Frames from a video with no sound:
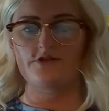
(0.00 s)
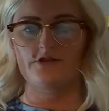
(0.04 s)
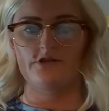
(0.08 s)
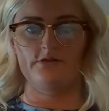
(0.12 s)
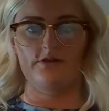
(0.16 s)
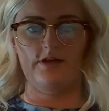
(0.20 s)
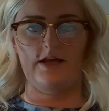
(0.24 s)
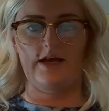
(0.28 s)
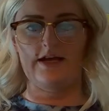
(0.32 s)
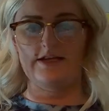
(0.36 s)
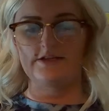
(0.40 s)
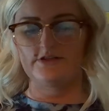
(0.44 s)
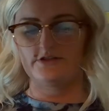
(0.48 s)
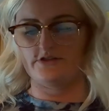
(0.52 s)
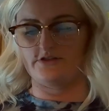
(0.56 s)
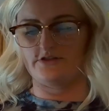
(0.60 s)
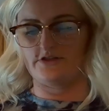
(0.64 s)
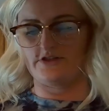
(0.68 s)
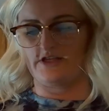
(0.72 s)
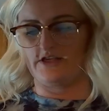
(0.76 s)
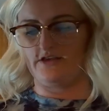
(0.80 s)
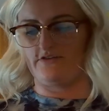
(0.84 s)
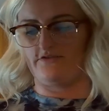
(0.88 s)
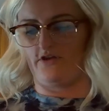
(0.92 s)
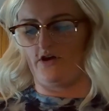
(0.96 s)
So lye
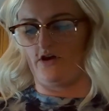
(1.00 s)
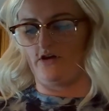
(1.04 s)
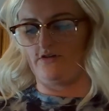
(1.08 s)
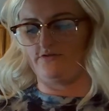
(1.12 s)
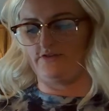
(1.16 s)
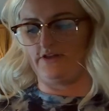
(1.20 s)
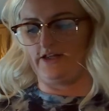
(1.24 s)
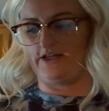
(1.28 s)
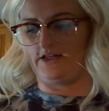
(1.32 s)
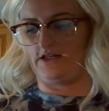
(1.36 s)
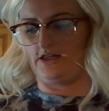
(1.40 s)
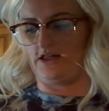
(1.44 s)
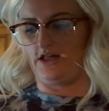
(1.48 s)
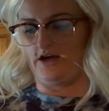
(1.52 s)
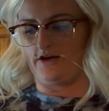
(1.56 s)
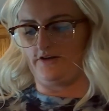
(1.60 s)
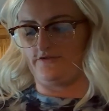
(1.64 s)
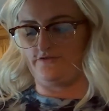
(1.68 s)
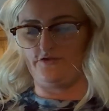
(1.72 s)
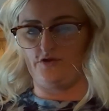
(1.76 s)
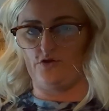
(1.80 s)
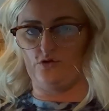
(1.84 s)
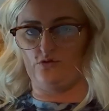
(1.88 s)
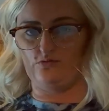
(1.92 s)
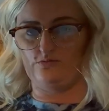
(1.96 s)
does give off like a
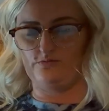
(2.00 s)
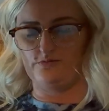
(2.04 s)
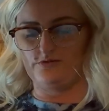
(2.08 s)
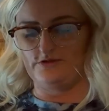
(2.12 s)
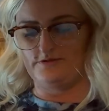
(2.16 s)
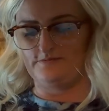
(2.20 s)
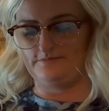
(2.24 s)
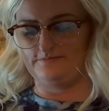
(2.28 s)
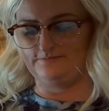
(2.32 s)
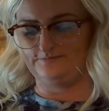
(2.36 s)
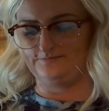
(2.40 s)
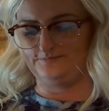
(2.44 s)
lot of fumes.